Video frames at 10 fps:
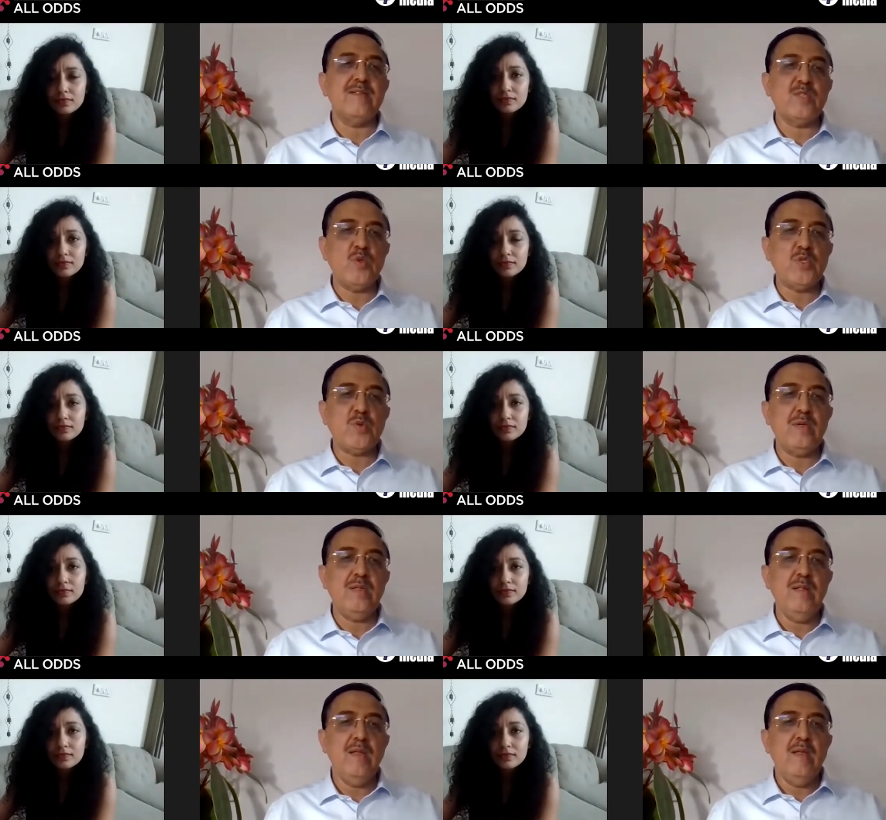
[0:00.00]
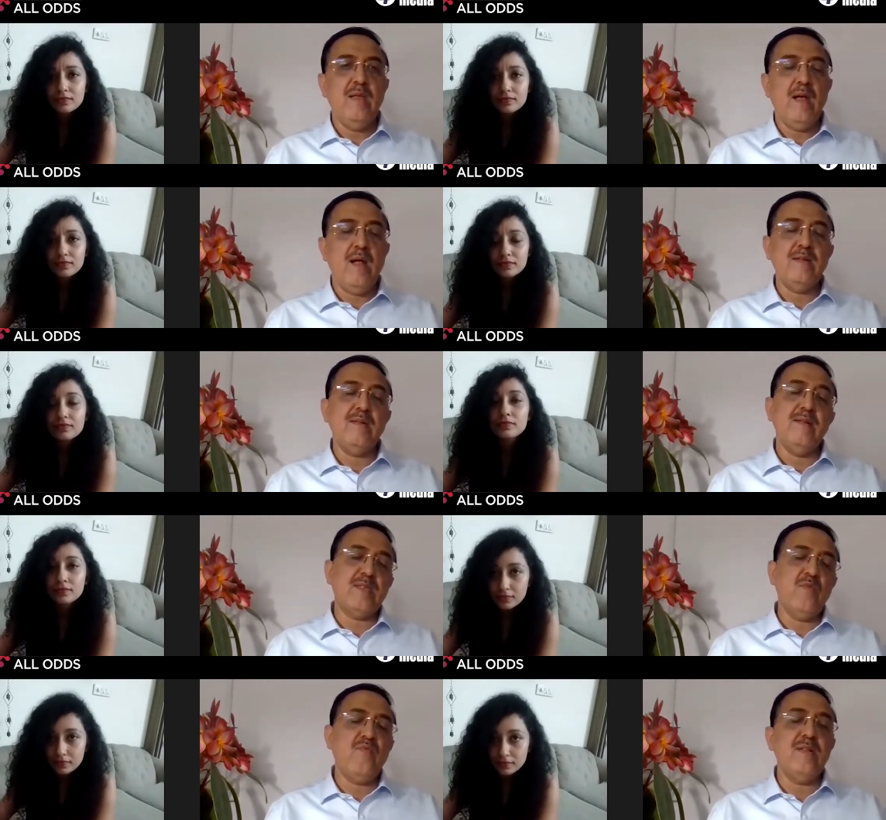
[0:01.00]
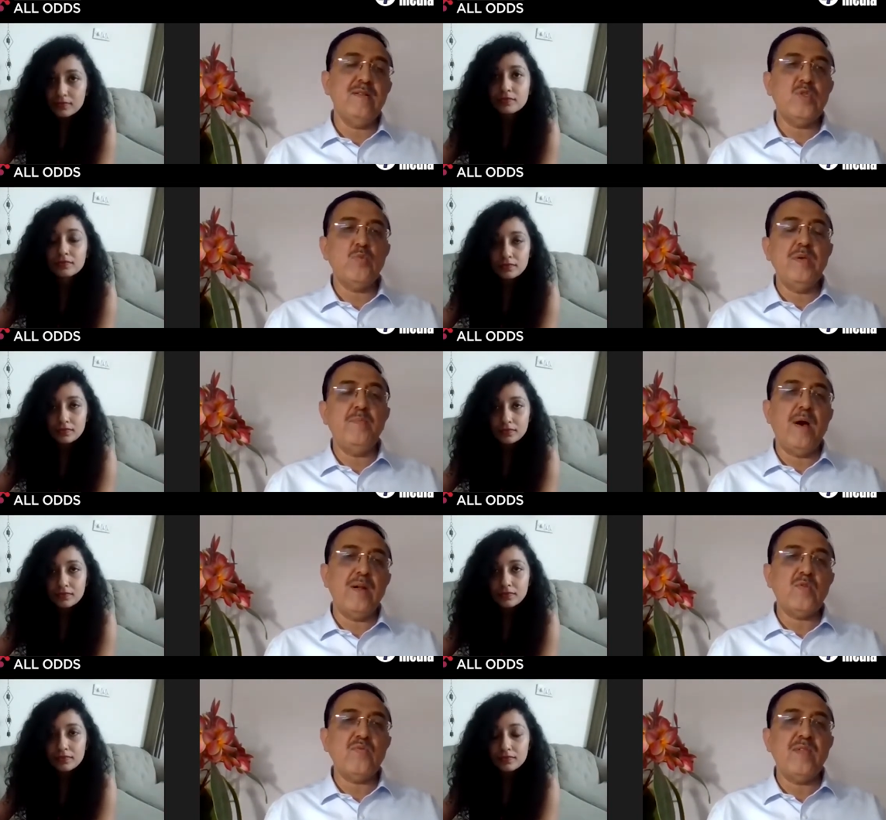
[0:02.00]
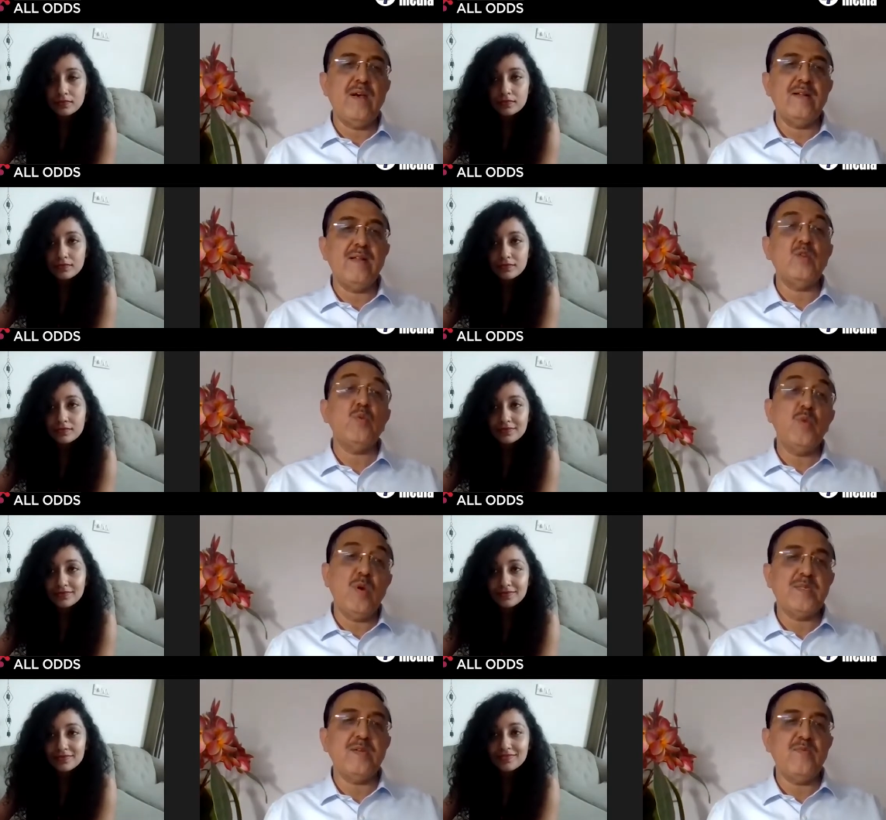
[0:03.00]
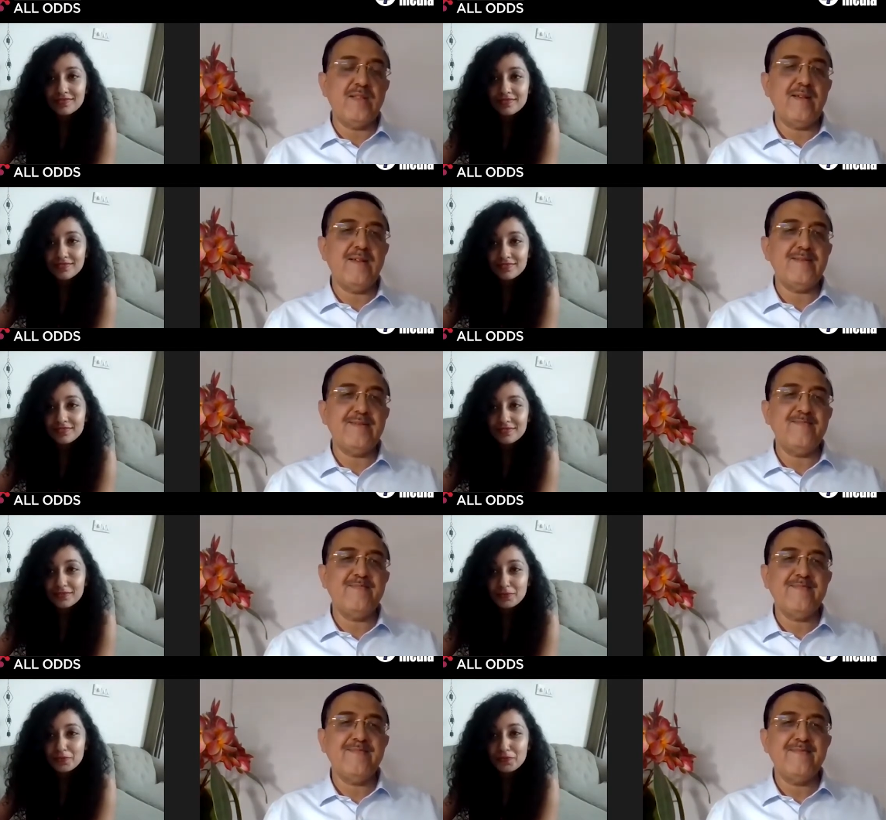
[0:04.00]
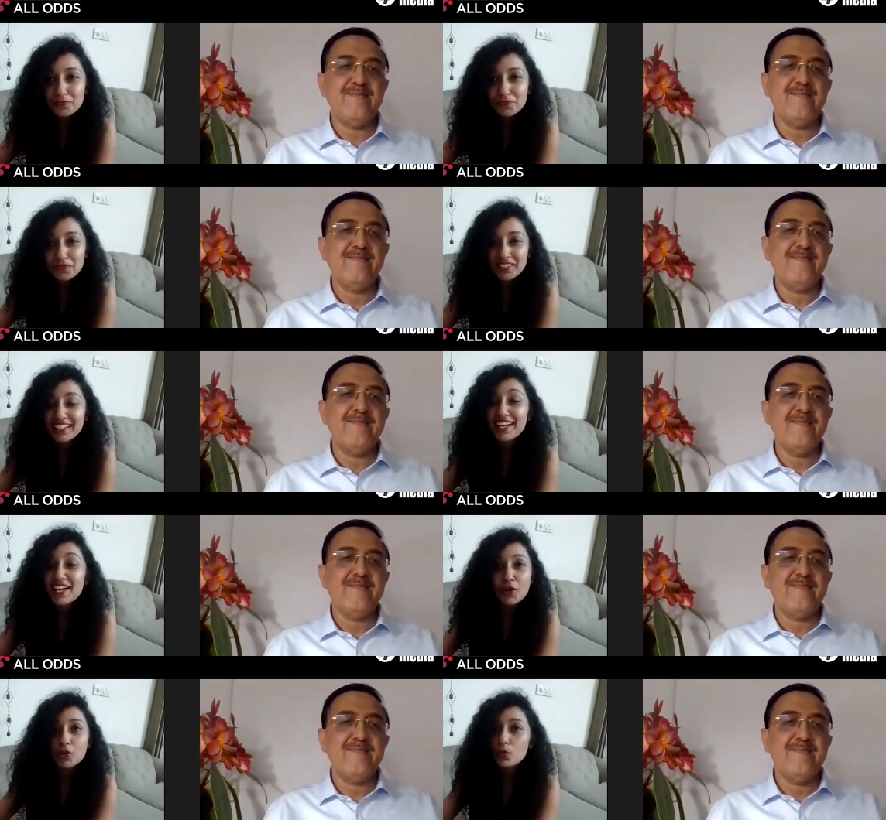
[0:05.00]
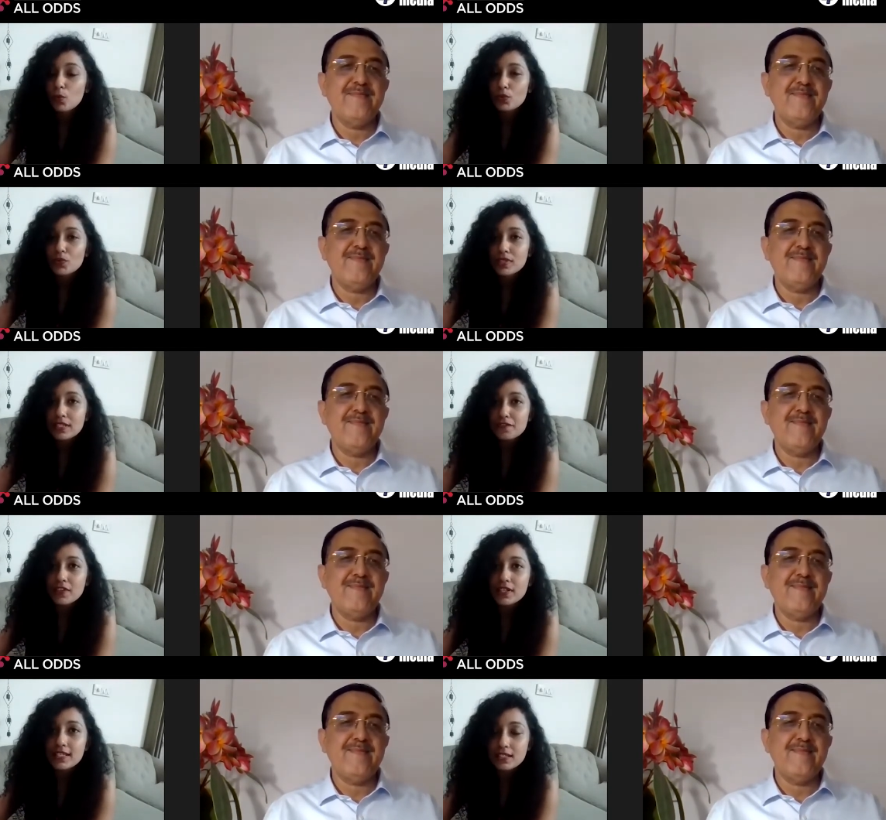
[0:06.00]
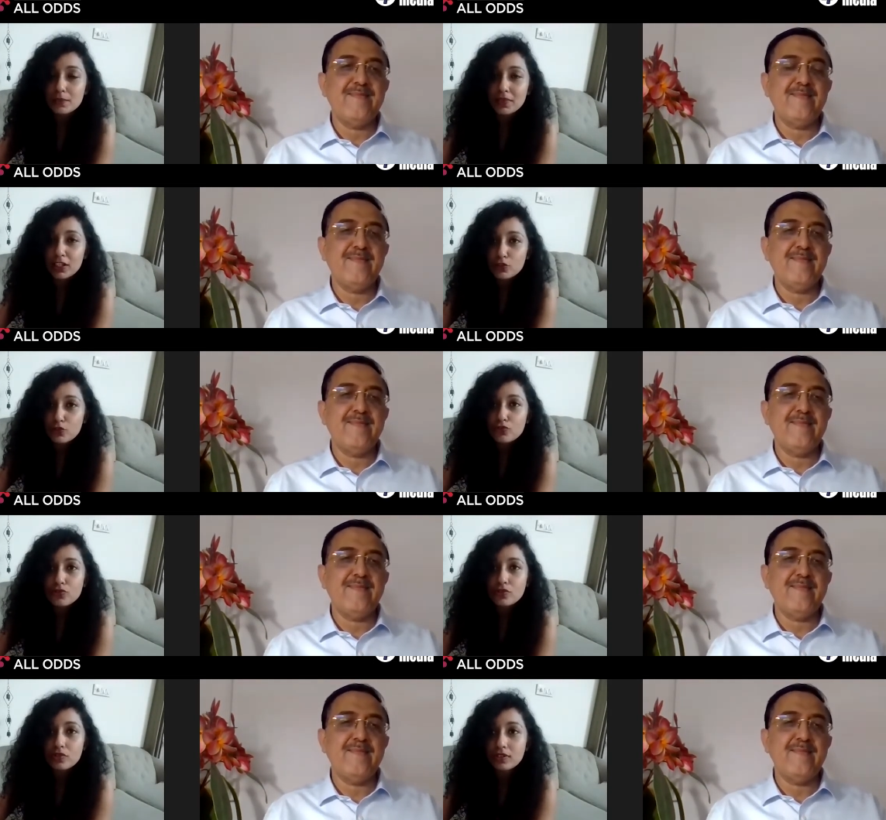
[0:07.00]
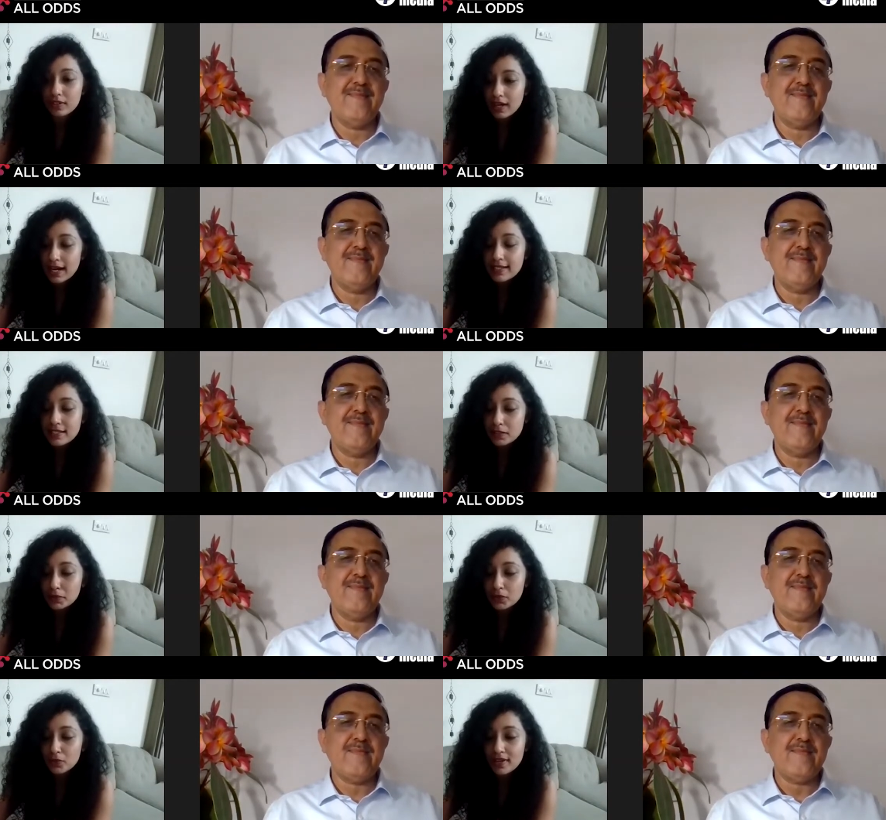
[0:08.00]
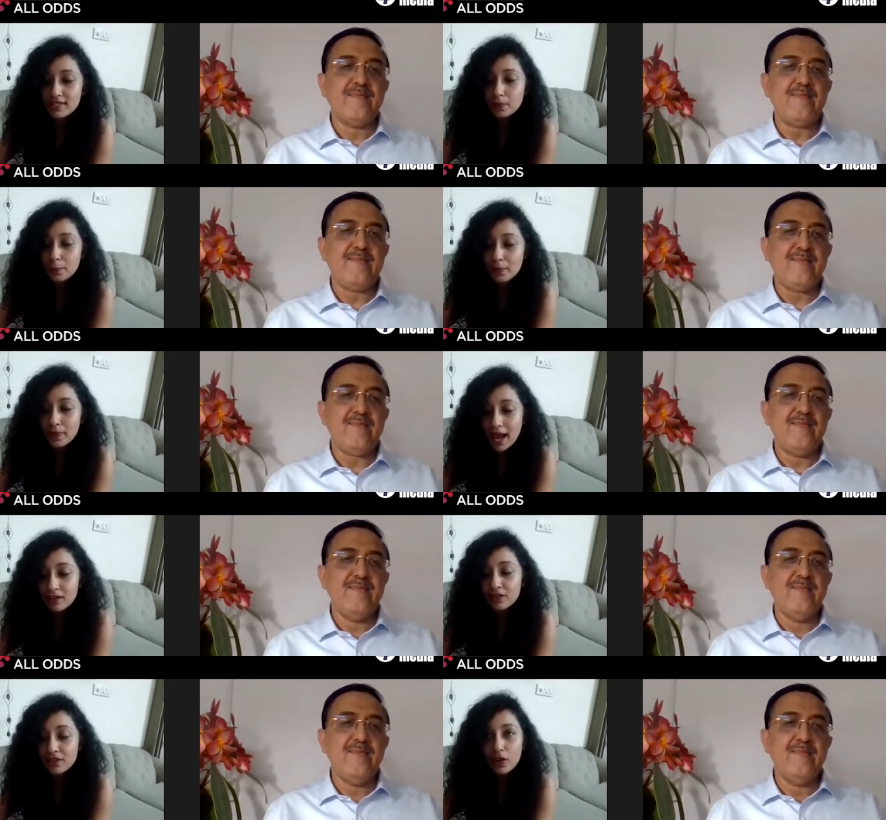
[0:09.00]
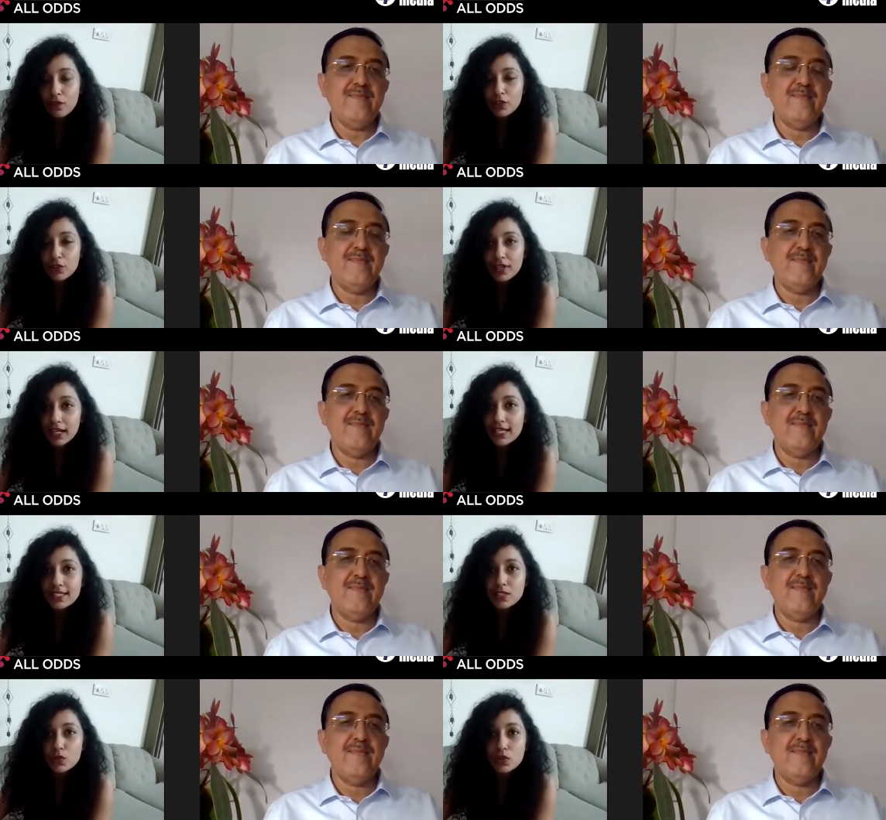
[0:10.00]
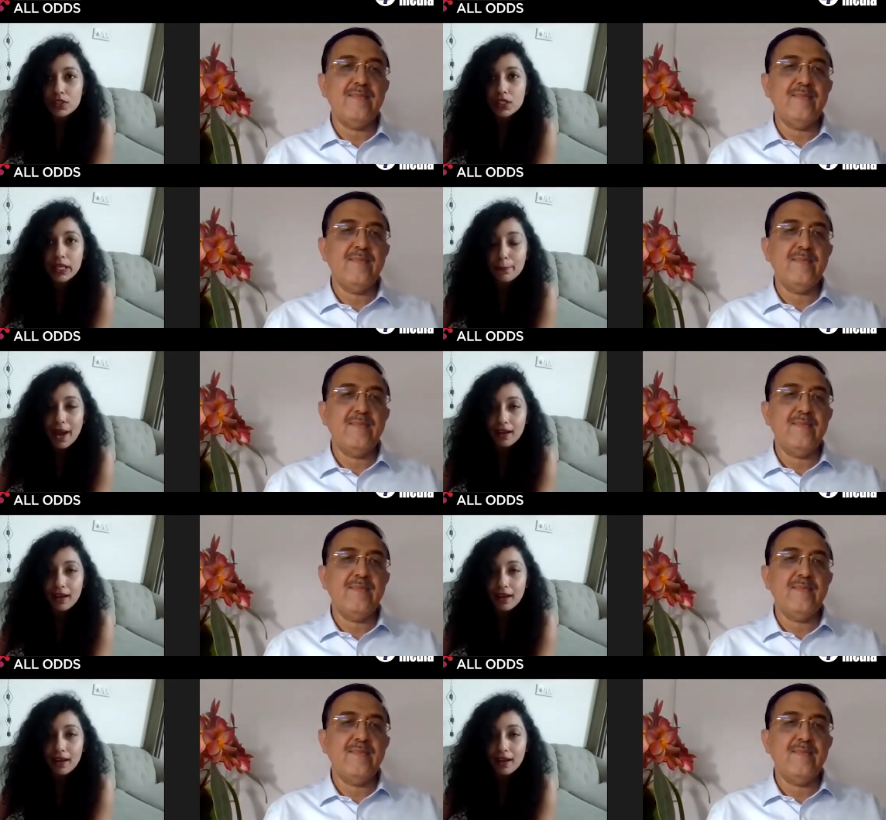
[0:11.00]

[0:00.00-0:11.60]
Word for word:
Speaker 1: as usual. And it's a fun to be part of that and to be observing that.
Speaker 2: What was the first step that you took as a, you know, as a brand when you realize there's no turning back